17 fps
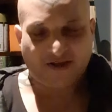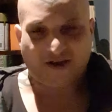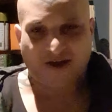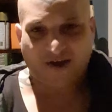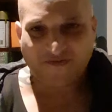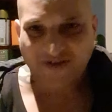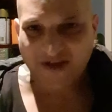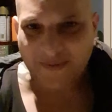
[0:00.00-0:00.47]

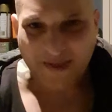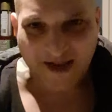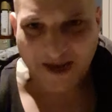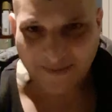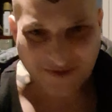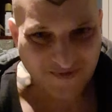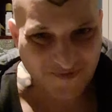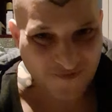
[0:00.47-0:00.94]
I've done that
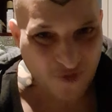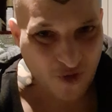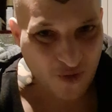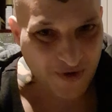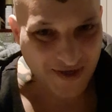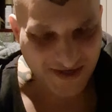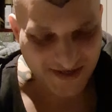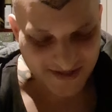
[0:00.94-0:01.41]
up to 4
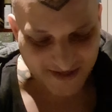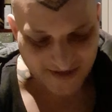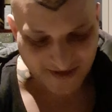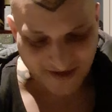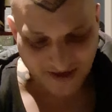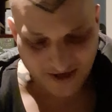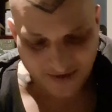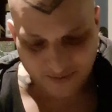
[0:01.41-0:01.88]
weeks
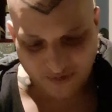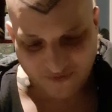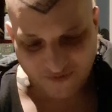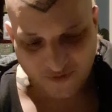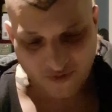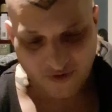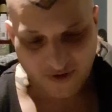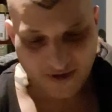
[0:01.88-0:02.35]

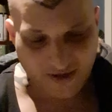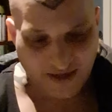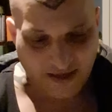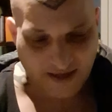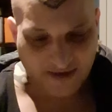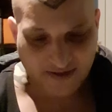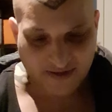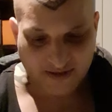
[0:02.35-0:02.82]
before,
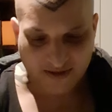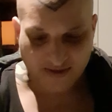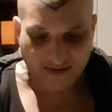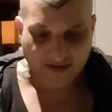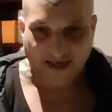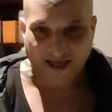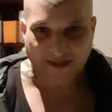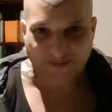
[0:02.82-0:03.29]
and
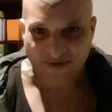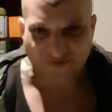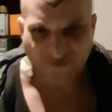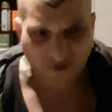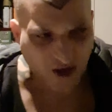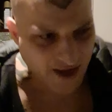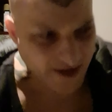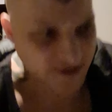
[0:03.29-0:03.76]
it's been
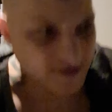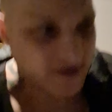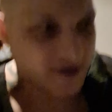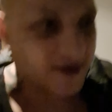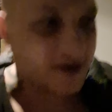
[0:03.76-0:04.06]
fine.